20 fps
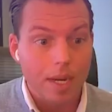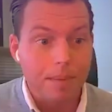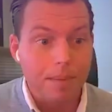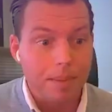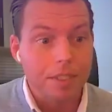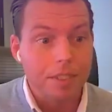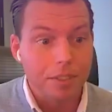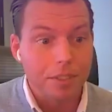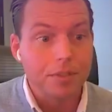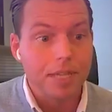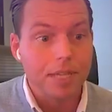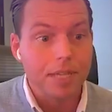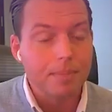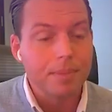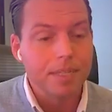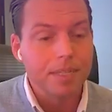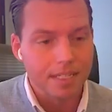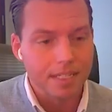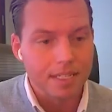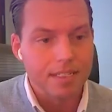be able to do
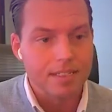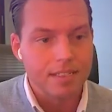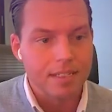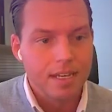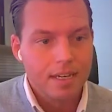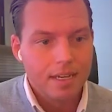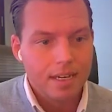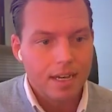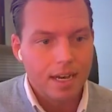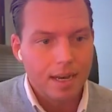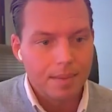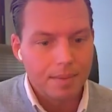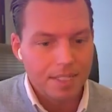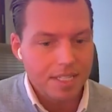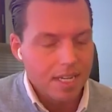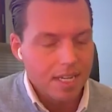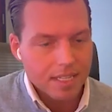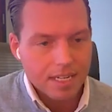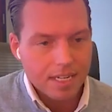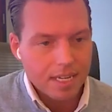that because at
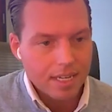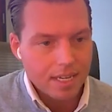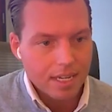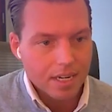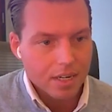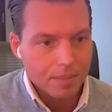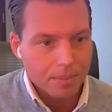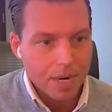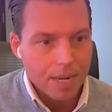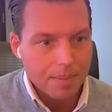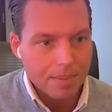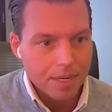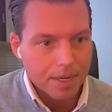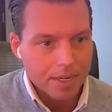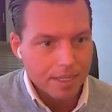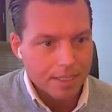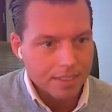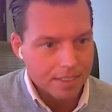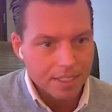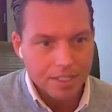the end of the day, Garrett
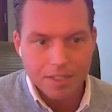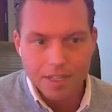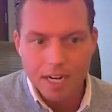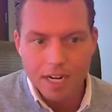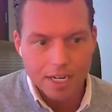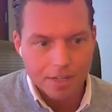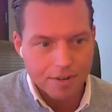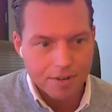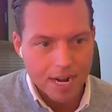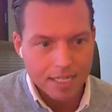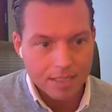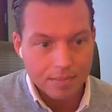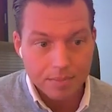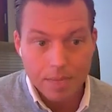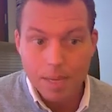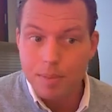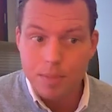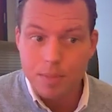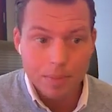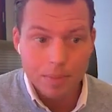Bradbury isn't under contract.
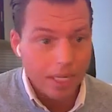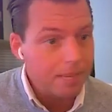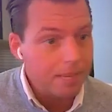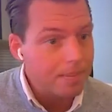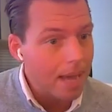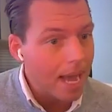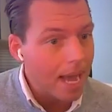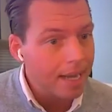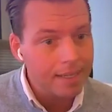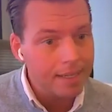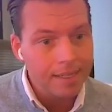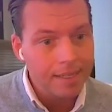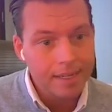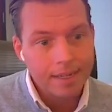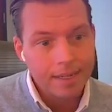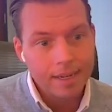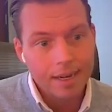Maybe you bring him back.